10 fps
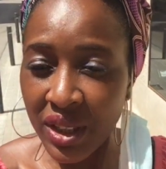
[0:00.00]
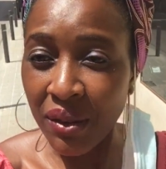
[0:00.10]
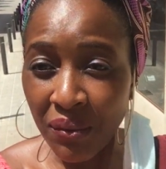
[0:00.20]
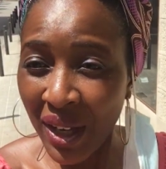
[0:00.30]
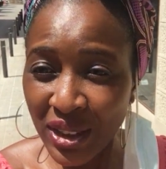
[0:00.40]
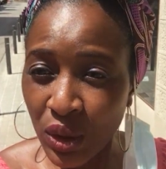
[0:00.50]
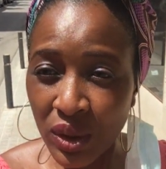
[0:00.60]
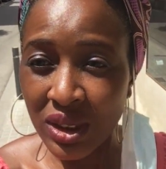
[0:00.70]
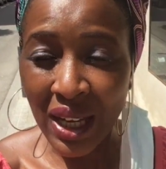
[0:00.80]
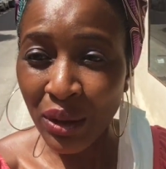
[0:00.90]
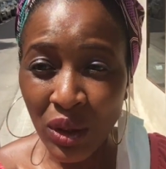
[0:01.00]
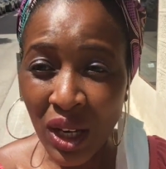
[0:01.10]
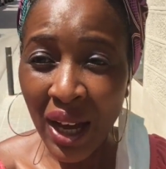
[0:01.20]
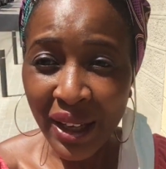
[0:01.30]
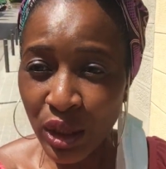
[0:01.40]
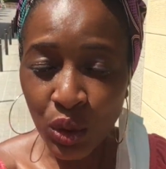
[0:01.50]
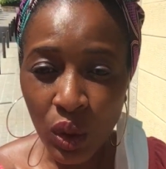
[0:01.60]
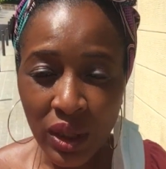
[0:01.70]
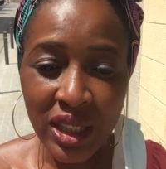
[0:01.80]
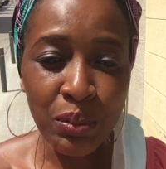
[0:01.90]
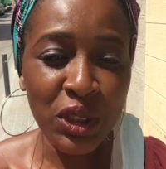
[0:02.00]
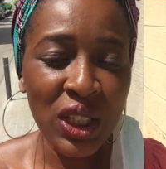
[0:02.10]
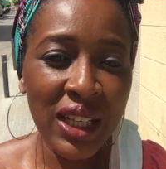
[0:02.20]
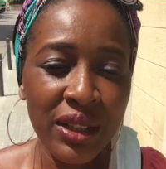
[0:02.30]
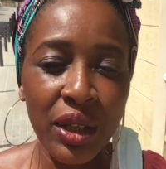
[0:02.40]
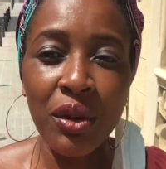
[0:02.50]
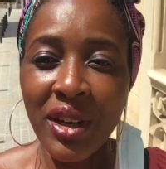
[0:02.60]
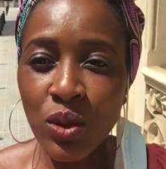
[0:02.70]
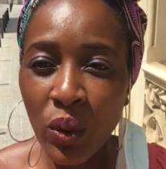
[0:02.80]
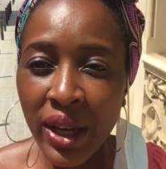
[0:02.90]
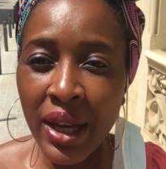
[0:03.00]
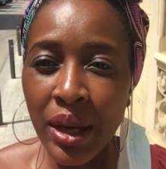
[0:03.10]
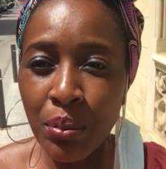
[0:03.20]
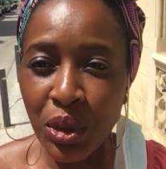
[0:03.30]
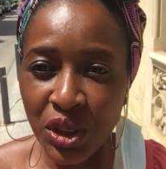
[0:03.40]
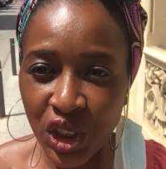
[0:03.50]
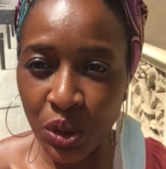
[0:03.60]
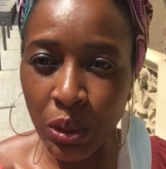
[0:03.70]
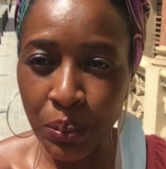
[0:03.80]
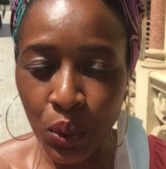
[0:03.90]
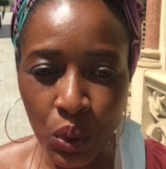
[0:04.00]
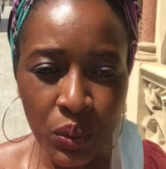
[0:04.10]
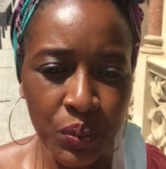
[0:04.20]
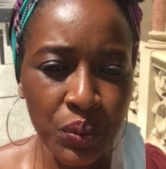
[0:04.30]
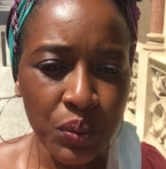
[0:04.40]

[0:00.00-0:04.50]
infections are not high at all, especially the areas where British people